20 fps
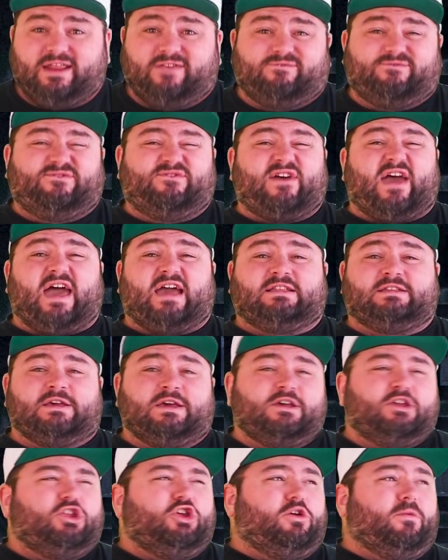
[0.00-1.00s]
In fact,
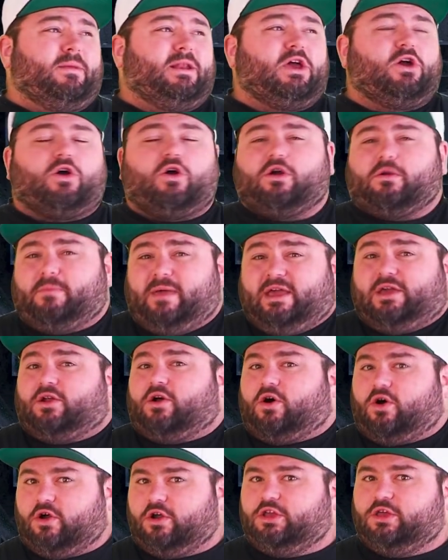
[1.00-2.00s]
you can make an
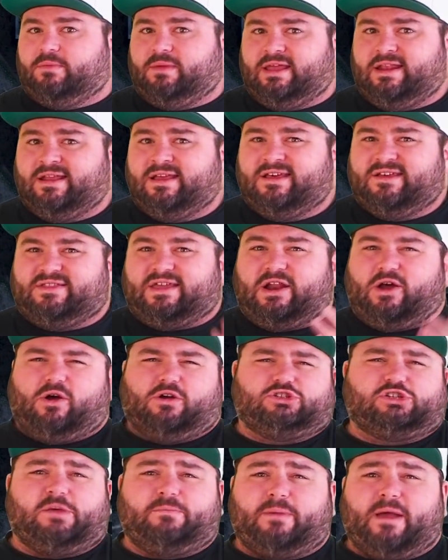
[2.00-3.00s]
argument that
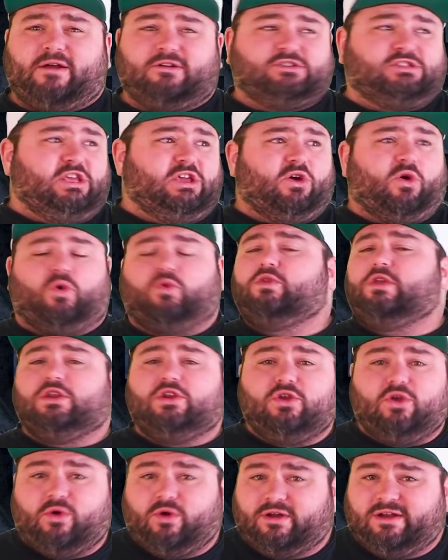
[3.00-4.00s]
RJ Barrett's the only
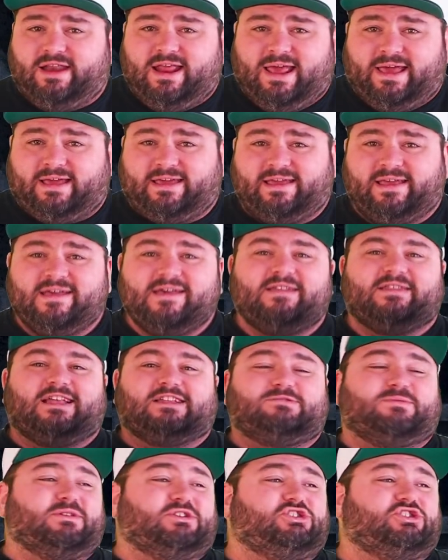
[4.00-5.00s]
New York Knick
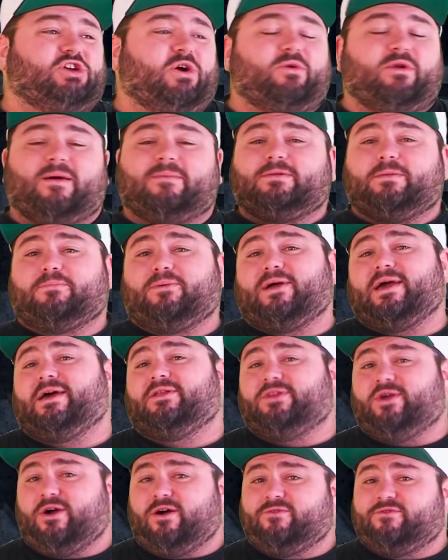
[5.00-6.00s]
that's been showing up to play
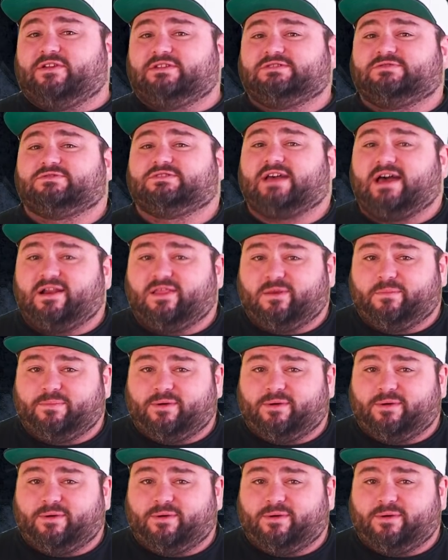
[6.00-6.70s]
on the offensive side of the